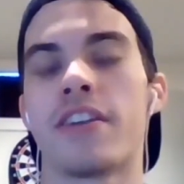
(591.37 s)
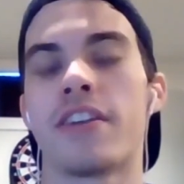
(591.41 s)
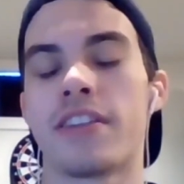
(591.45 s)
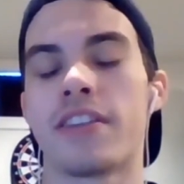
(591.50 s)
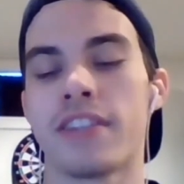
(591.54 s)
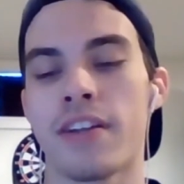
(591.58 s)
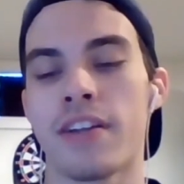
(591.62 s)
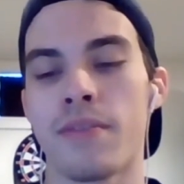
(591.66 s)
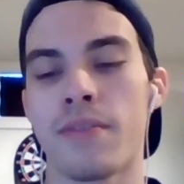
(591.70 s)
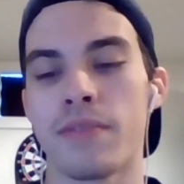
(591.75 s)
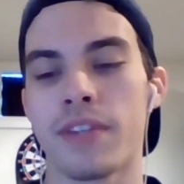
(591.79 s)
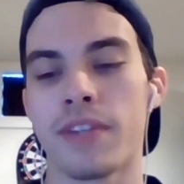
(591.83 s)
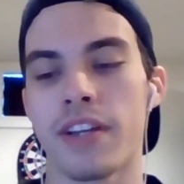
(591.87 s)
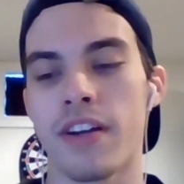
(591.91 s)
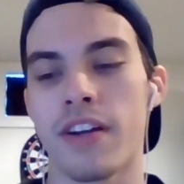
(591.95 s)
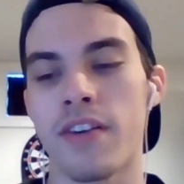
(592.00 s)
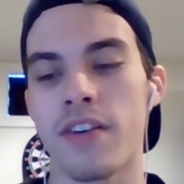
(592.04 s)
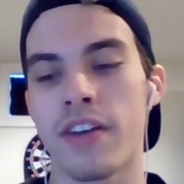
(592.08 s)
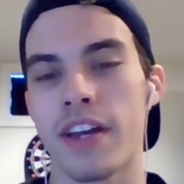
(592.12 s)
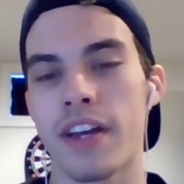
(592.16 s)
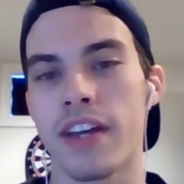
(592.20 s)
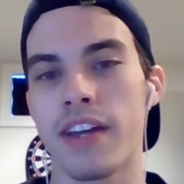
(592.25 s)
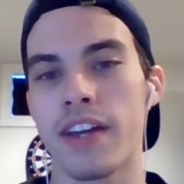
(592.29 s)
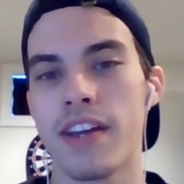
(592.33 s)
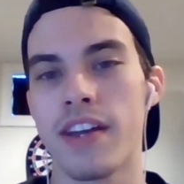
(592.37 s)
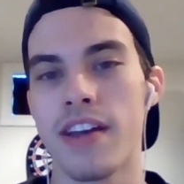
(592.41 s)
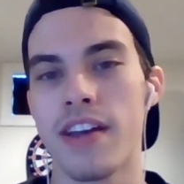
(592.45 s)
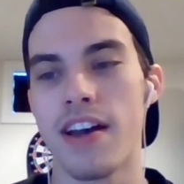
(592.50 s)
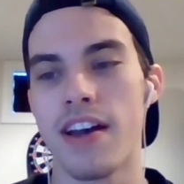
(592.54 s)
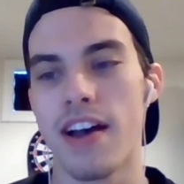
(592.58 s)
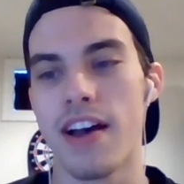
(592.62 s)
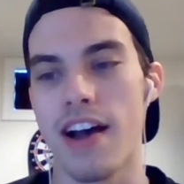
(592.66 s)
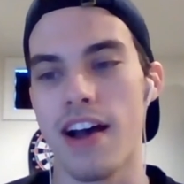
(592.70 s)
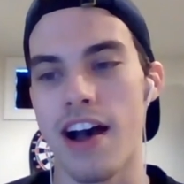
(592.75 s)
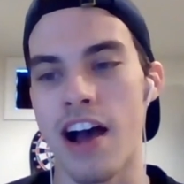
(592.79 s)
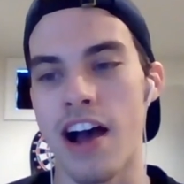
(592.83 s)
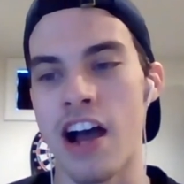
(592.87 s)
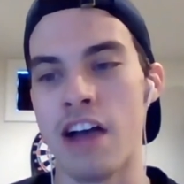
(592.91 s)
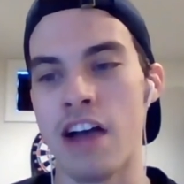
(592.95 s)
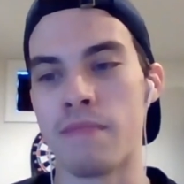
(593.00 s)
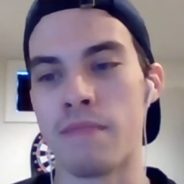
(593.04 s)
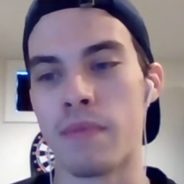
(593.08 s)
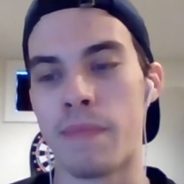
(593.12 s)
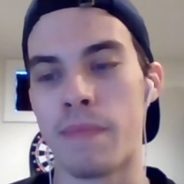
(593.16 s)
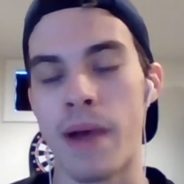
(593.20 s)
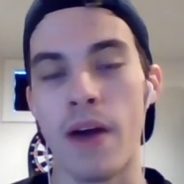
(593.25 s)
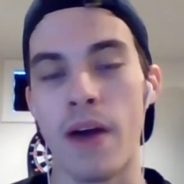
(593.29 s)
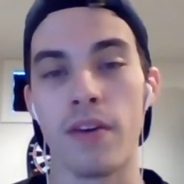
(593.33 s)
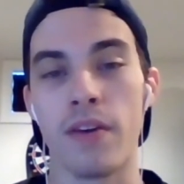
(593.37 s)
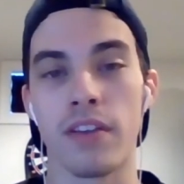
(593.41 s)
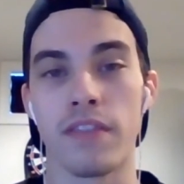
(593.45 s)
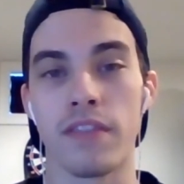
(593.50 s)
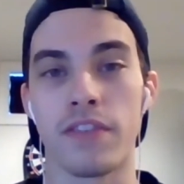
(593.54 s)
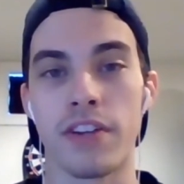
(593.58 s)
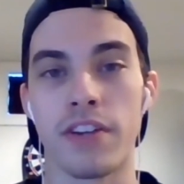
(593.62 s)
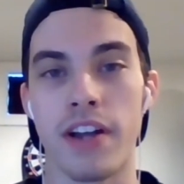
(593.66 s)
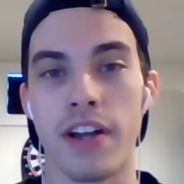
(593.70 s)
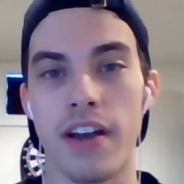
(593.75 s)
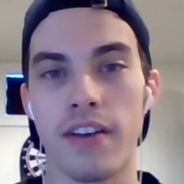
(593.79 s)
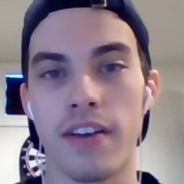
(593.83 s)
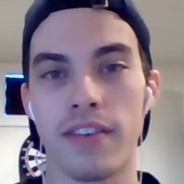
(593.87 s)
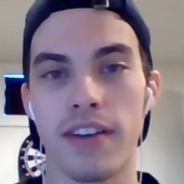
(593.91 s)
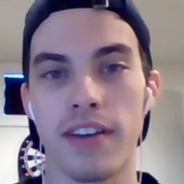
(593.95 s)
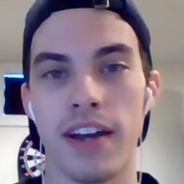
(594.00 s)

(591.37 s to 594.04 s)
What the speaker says: because I was like, okay, I'm a powerlifter now.